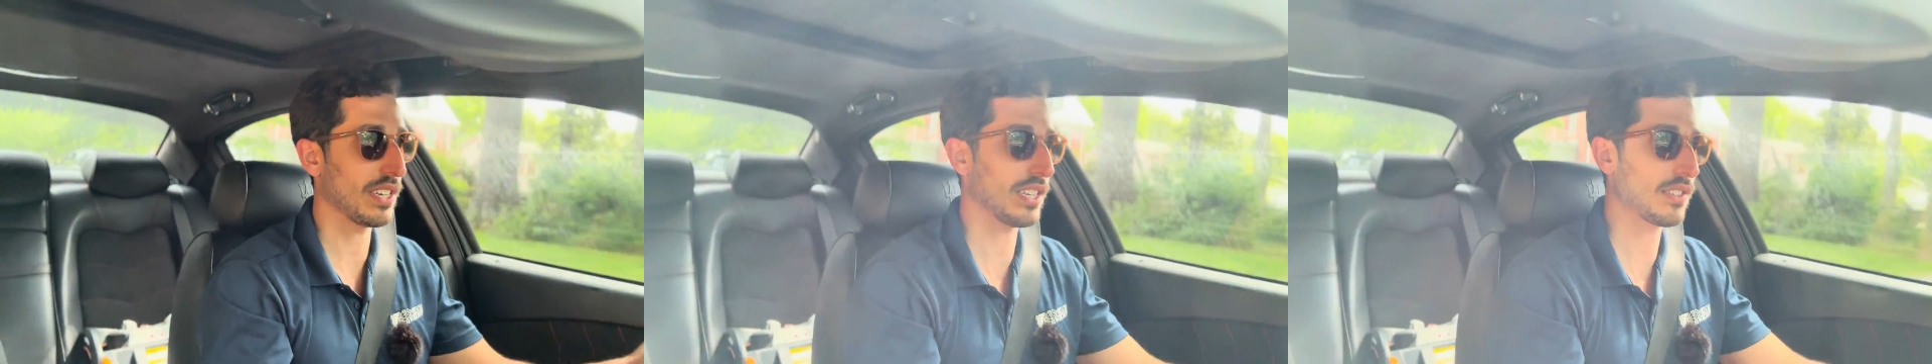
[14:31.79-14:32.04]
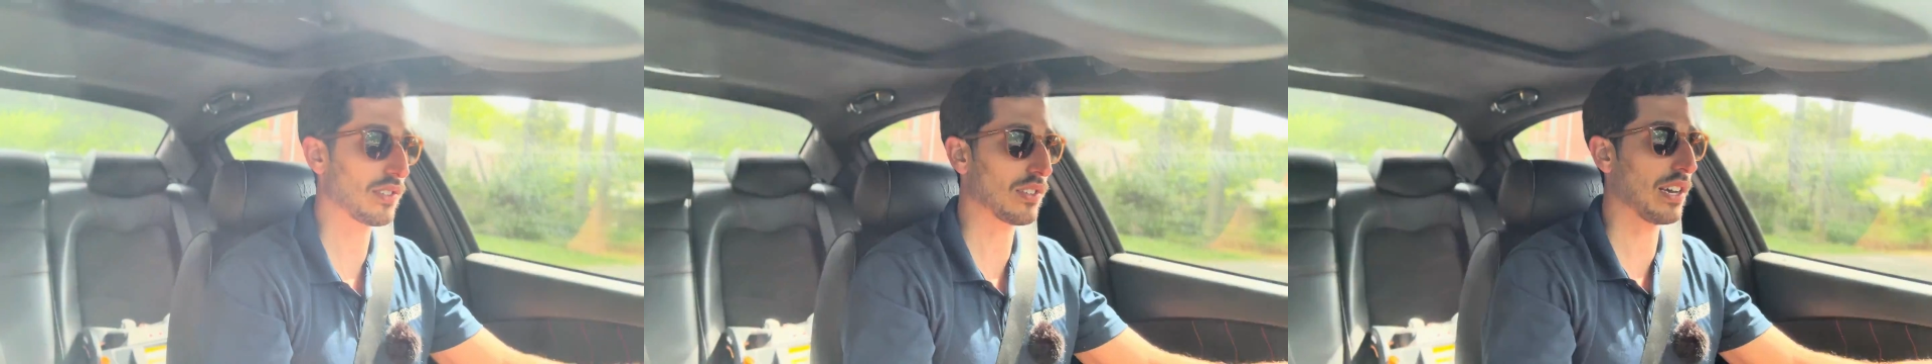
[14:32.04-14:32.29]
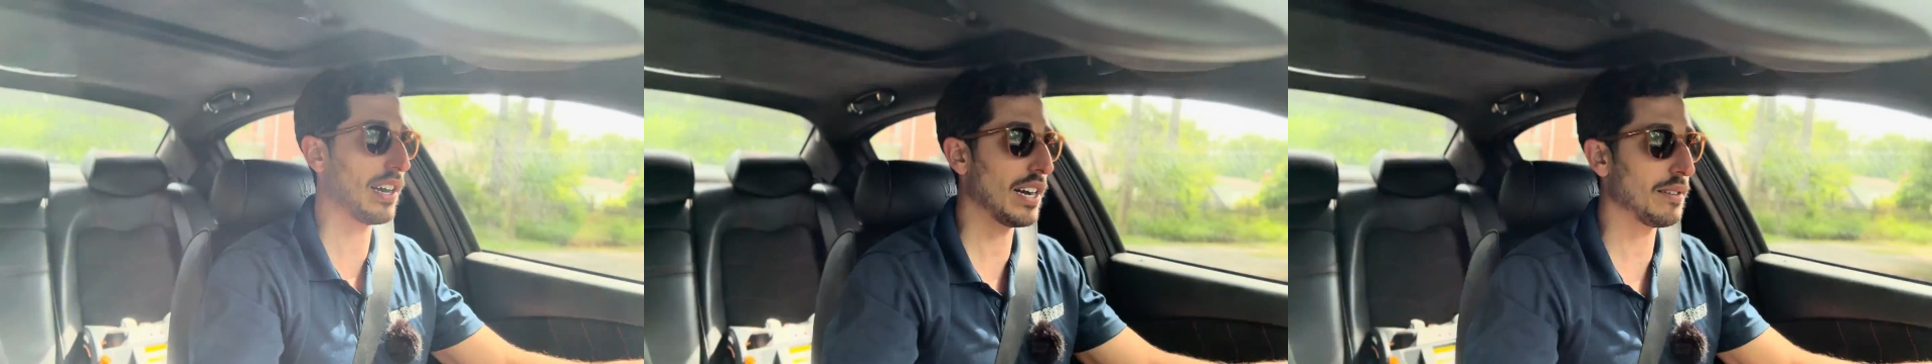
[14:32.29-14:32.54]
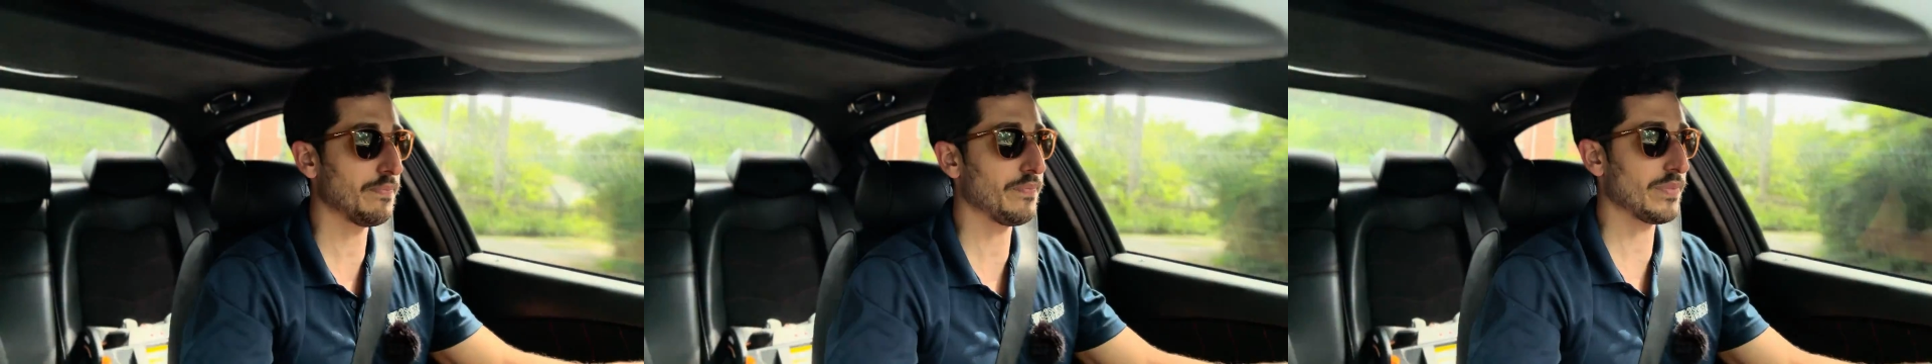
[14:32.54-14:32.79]
It's
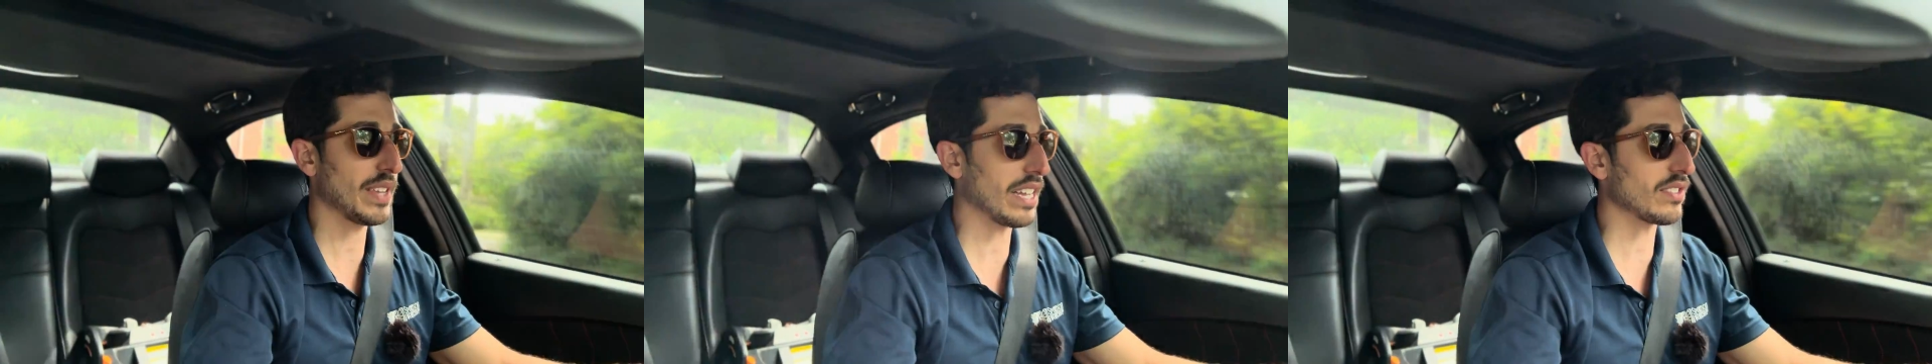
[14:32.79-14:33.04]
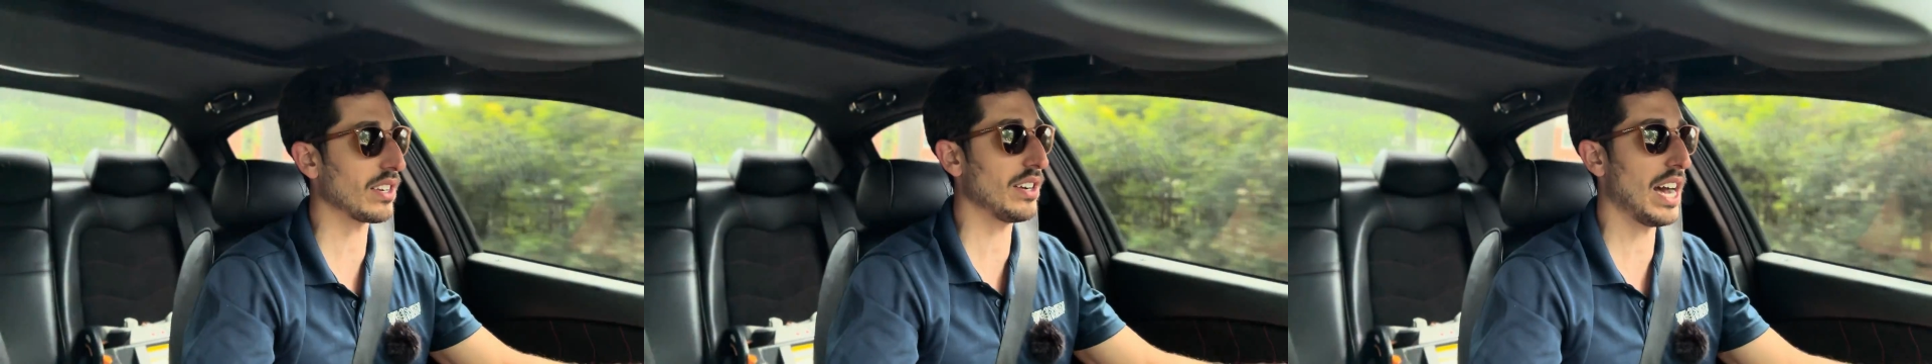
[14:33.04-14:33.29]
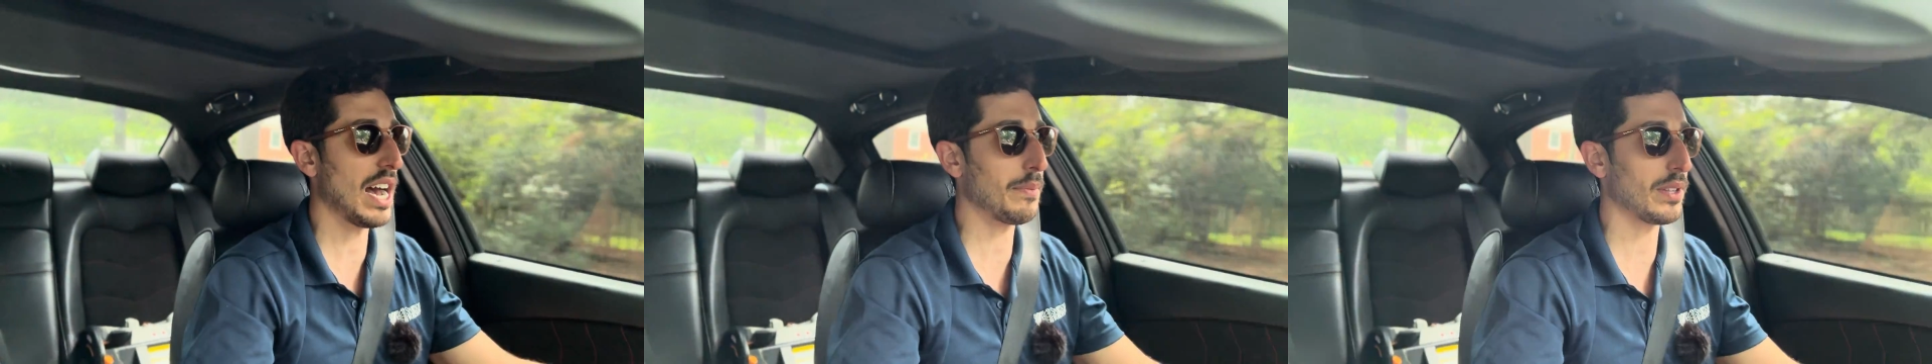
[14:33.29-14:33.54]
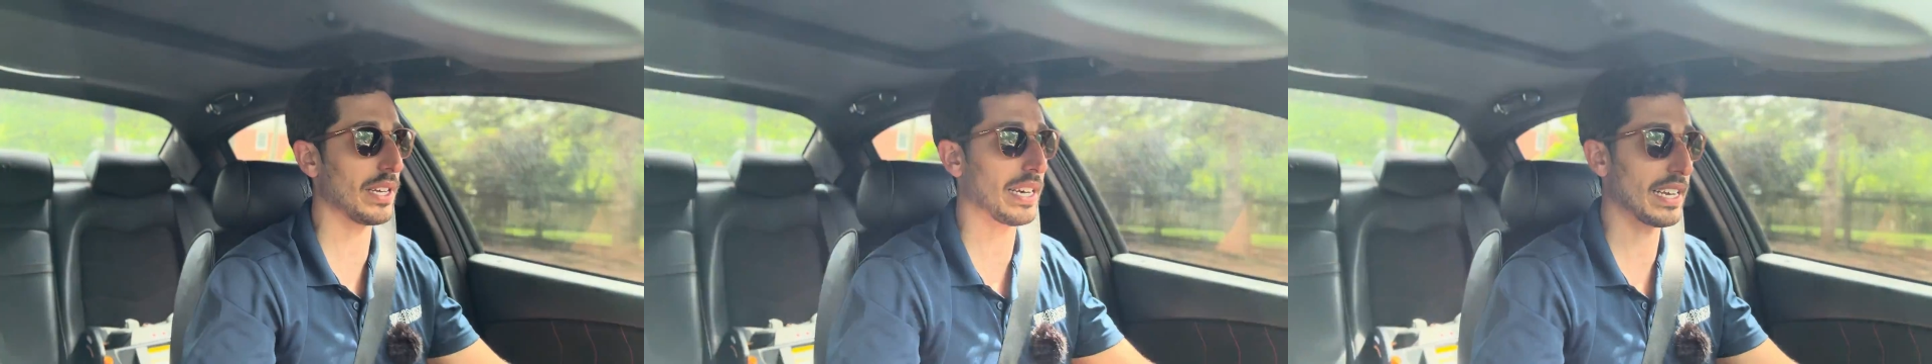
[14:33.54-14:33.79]
an
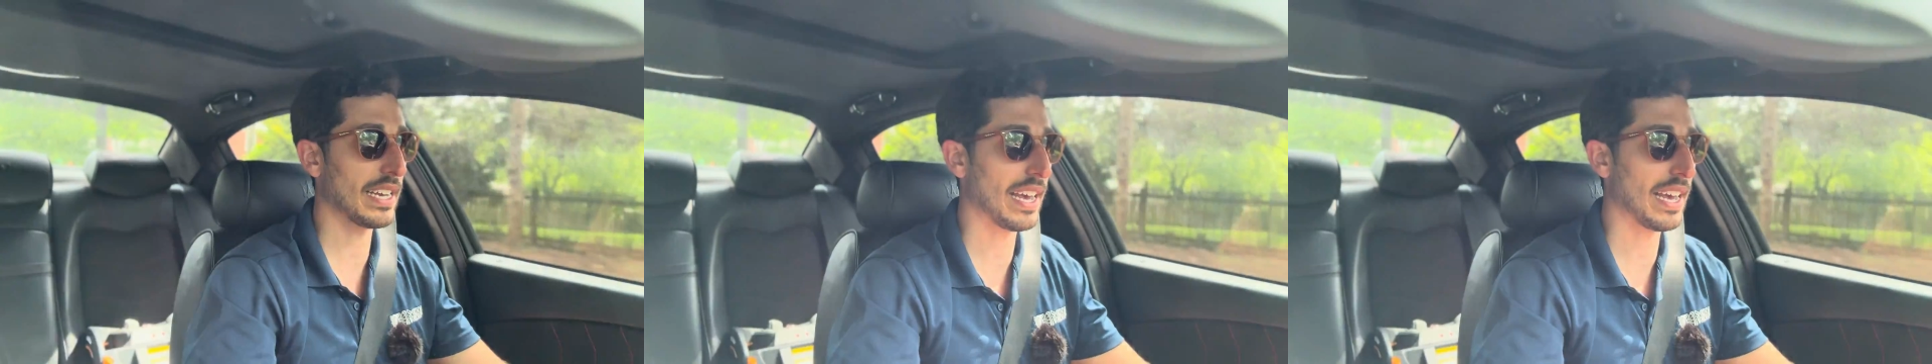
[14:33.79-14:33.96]
anomaly,